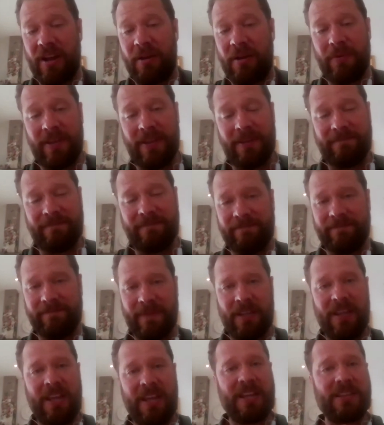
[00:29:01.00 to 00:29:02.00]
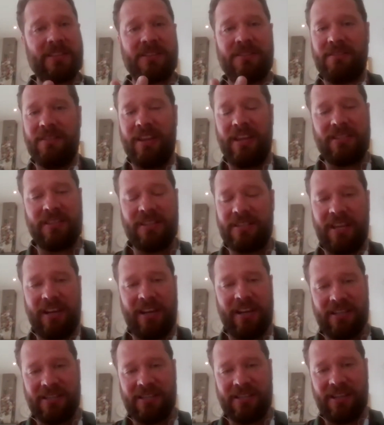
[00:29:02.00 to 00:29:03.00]
up with it. That's a
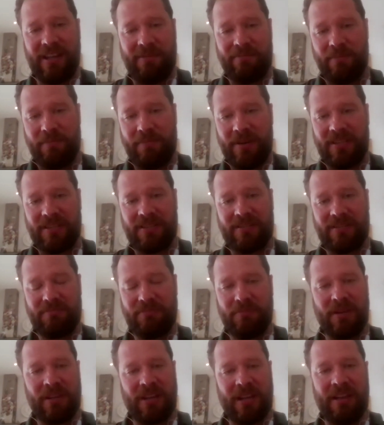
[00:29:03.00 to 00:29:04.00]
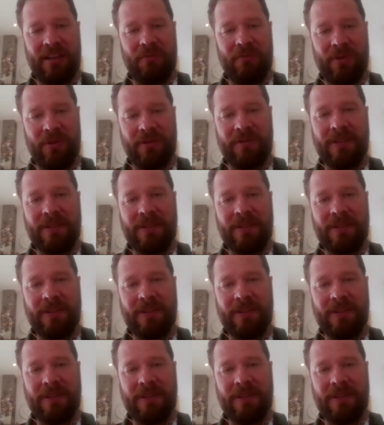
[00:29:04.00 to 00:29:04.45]
silly example, but it's a clear one.